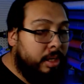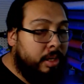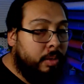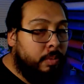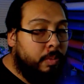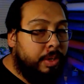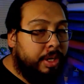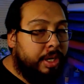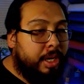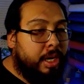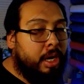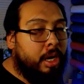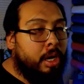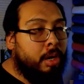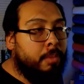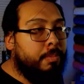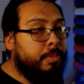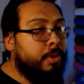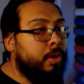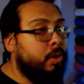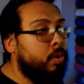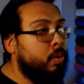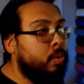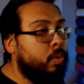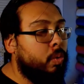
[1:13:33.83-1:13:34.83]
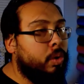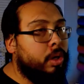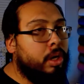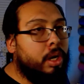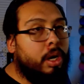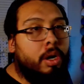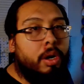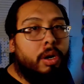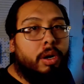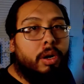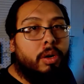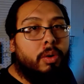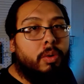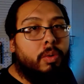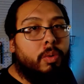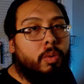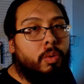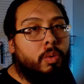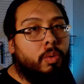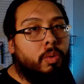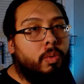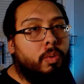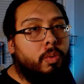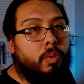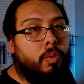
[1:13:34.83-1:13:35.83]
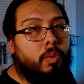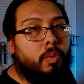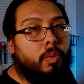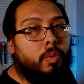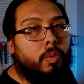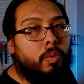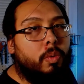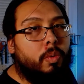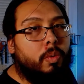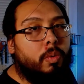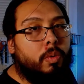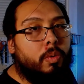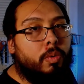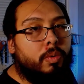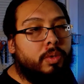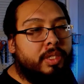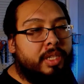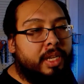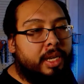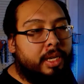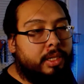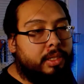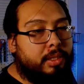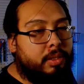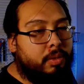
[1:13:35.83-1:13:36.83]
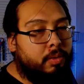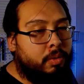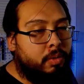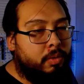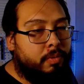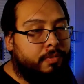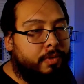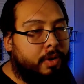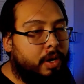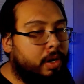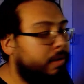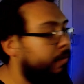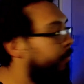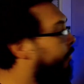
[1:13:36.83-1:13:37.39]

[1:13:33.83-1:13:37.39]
and we're gonna upload our new text or font.